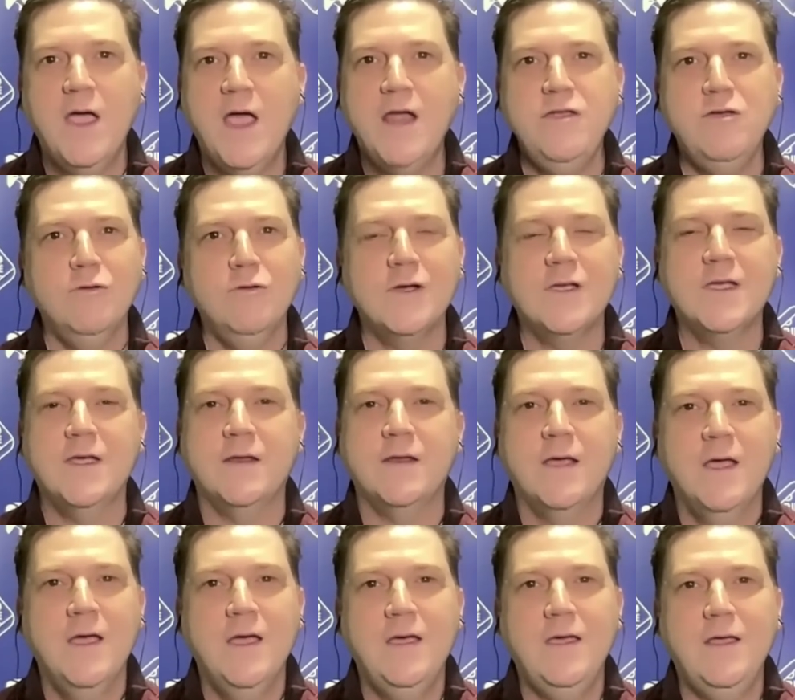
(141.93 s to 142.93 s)
And you look
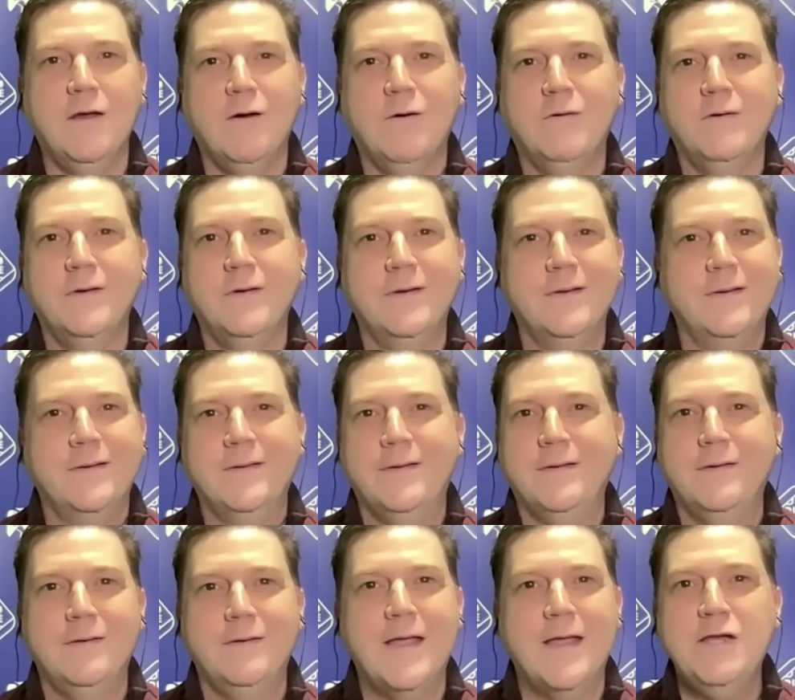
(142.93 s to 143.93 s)
at, you know,
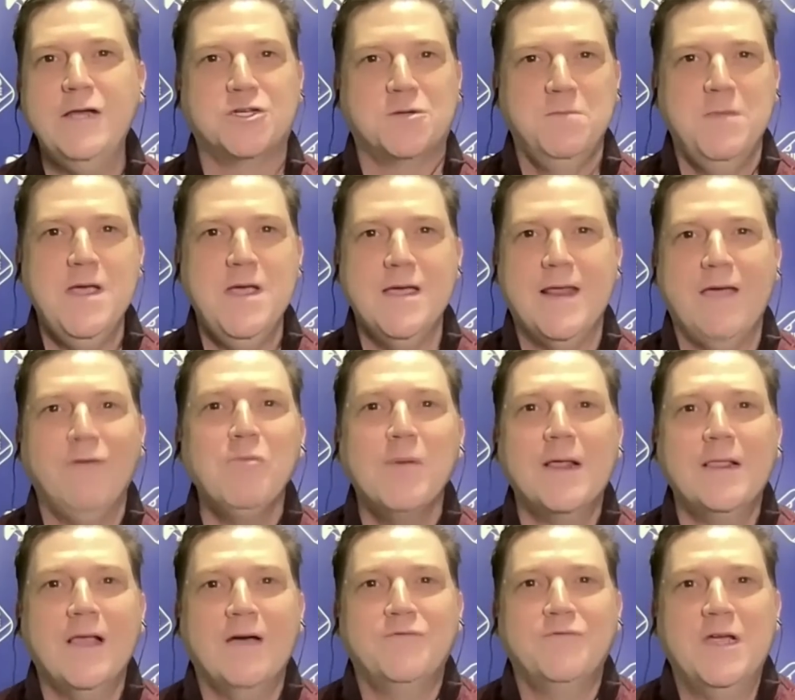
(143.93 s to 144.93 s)
Nate Schmidt.
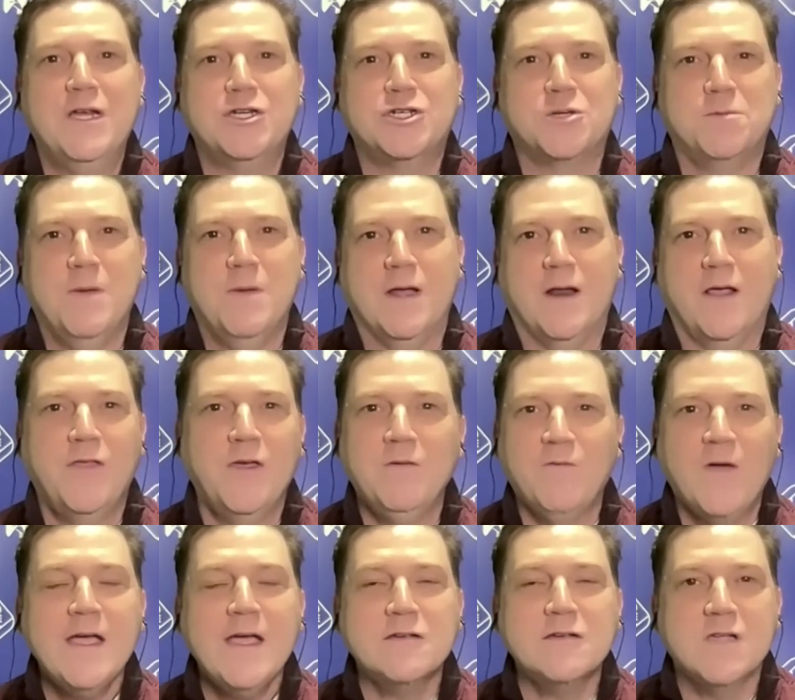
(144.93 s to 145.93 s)
Everybody loved Nate Schmidt. I
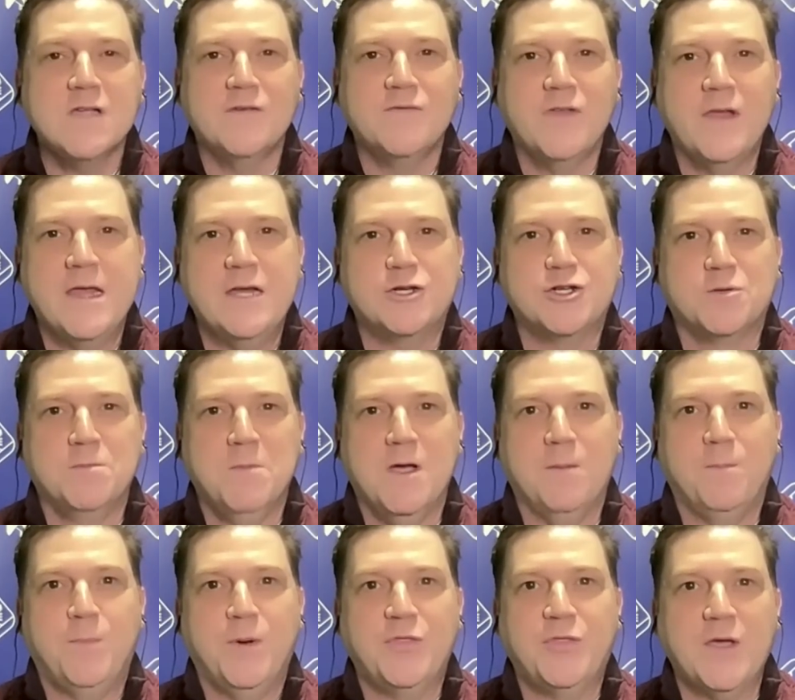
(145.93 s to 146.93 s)
think Vegas loved Nate
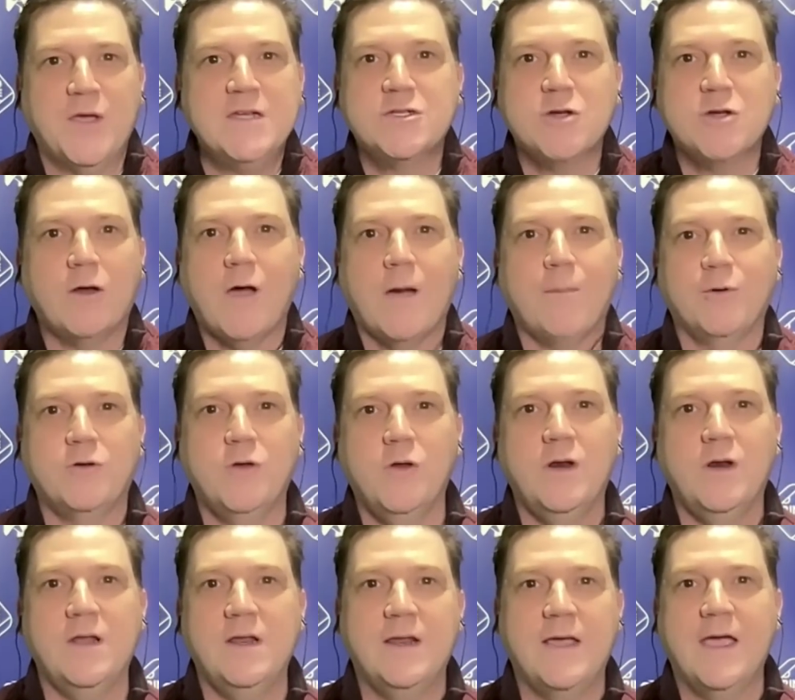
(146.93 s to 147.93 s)
Schmidt, but they saw an
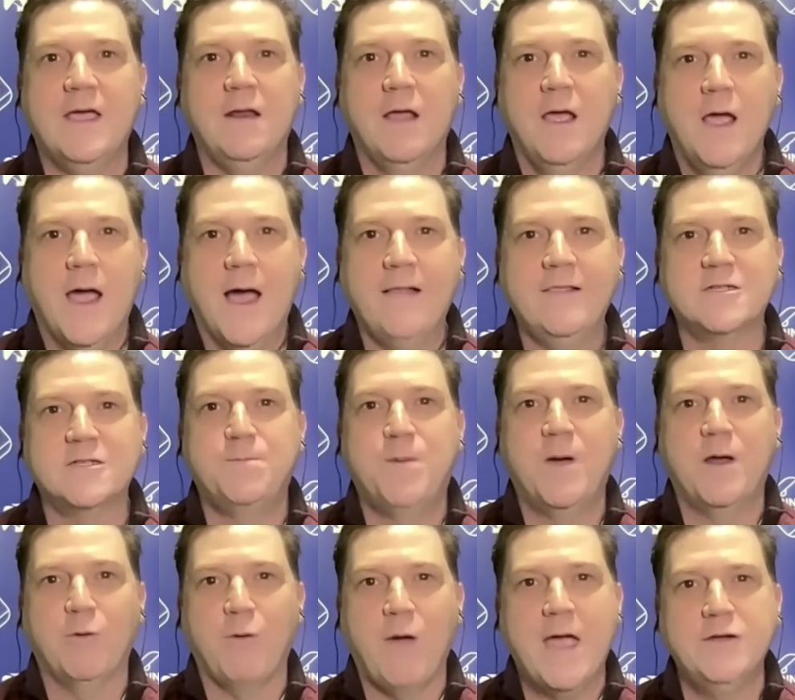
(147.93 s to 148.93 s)
opportunity to get Alex
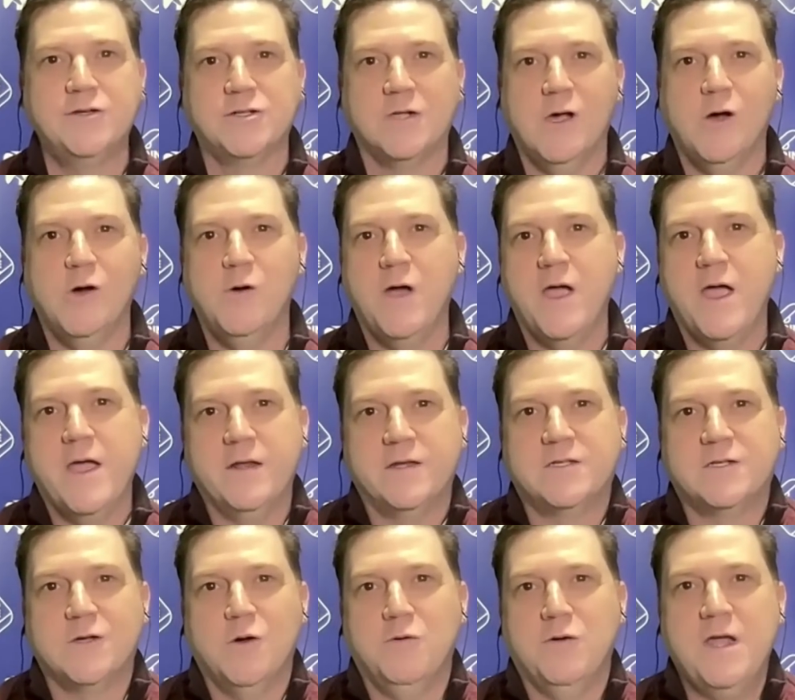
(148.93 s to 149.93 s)
Pietrangelo,
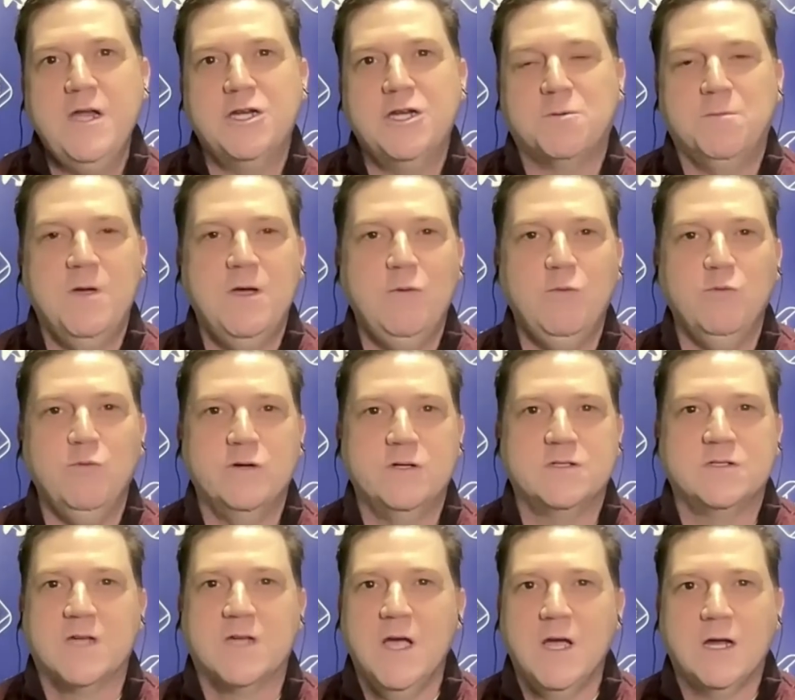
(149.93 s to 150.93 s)
and so Nate Schmidt
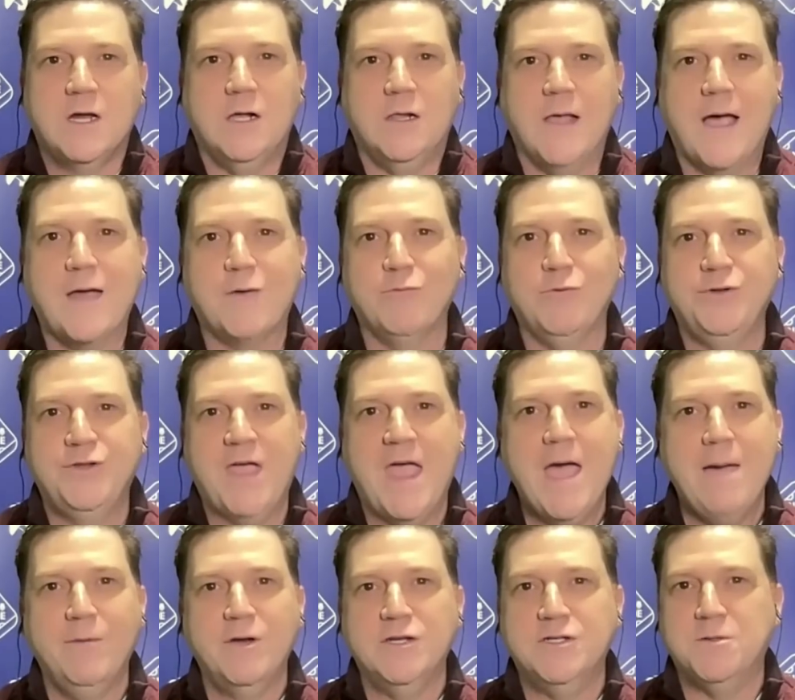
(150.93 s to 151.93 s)
was collateral
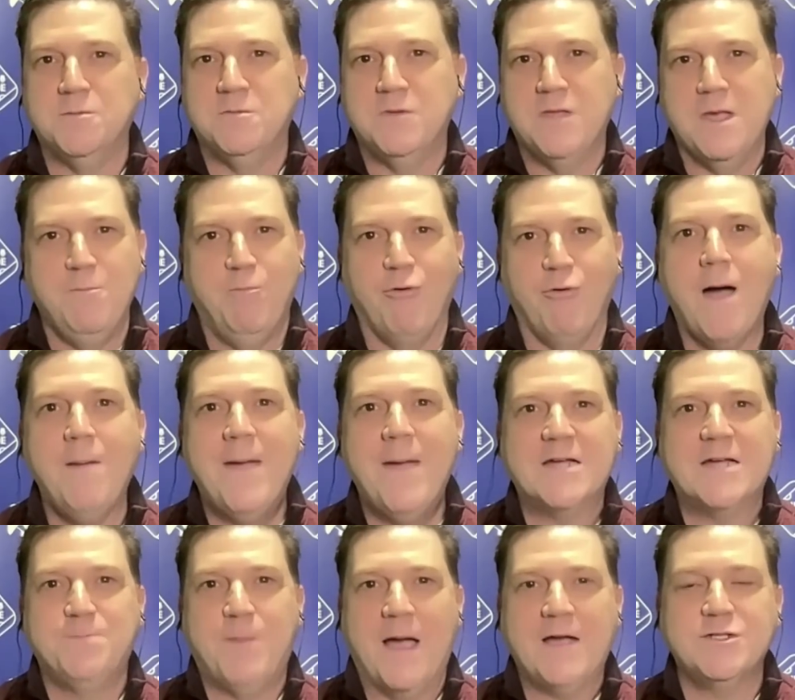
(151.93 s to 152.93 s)
damage. They brought
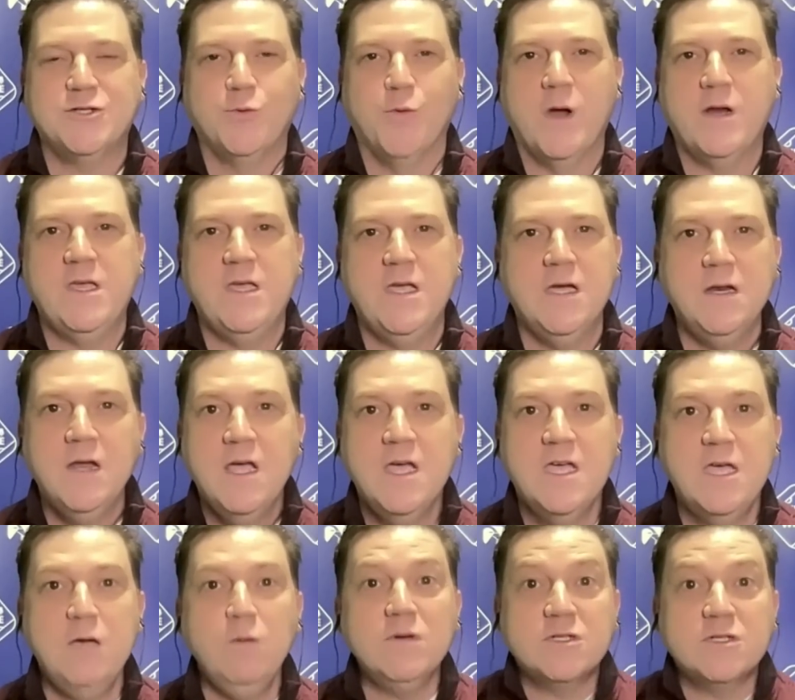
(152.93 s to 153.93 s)
Max Pacioretty in.
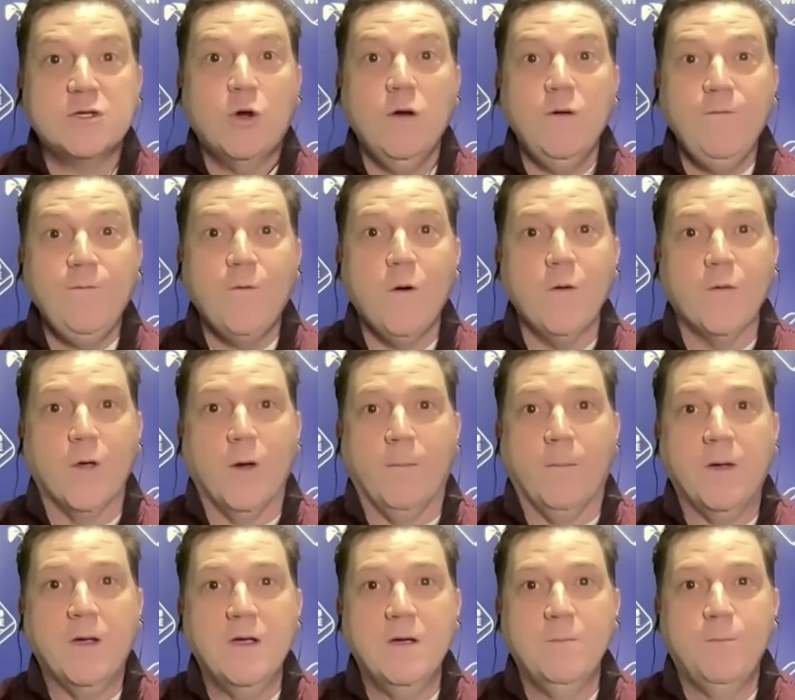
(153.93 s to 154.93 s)
He was good for
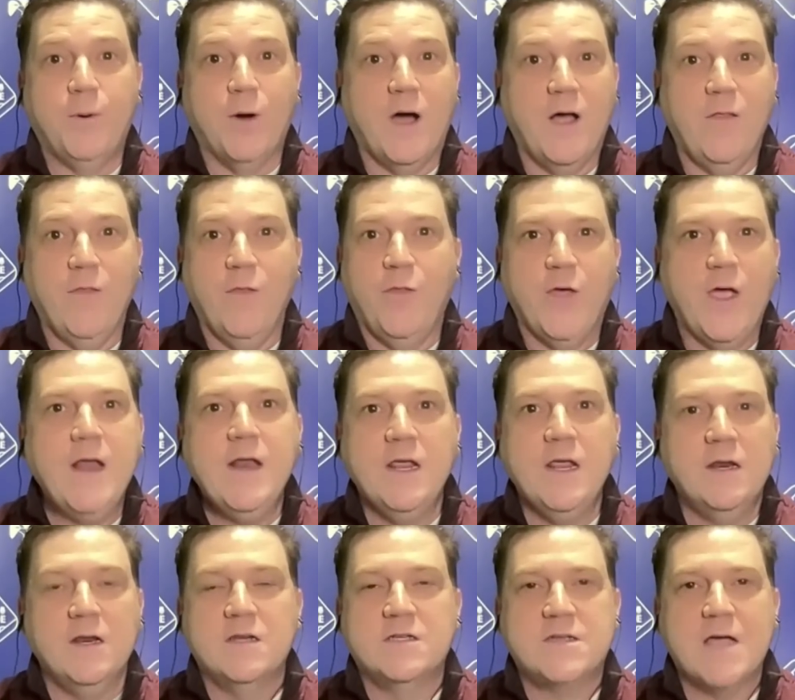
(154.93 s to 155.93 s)
them, but they
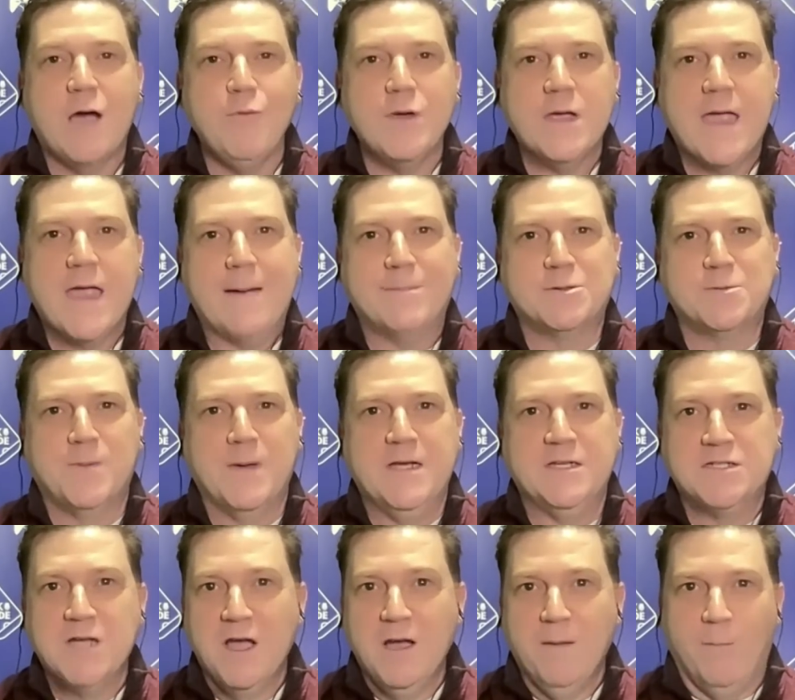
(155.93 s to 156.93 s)
needed salary cap
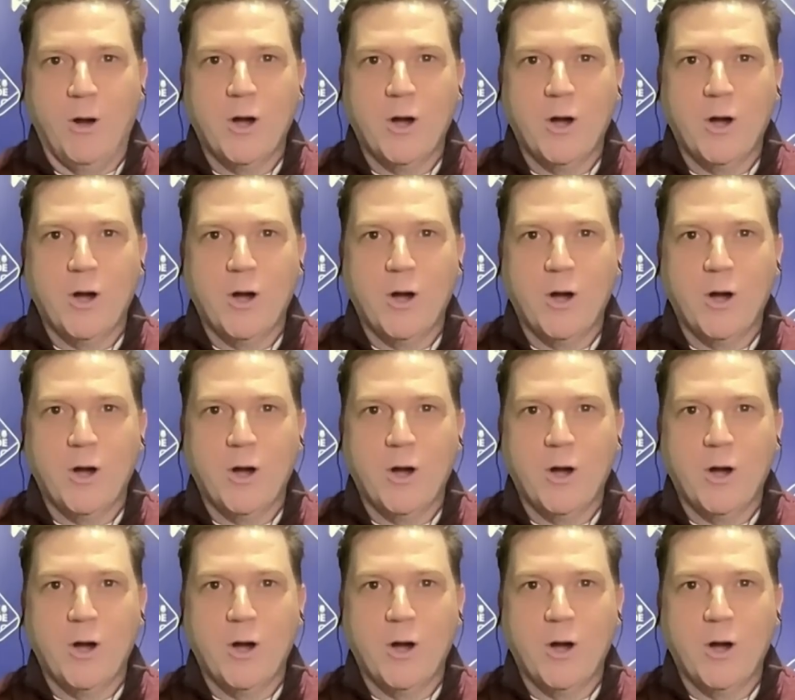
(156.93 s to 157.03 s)
space.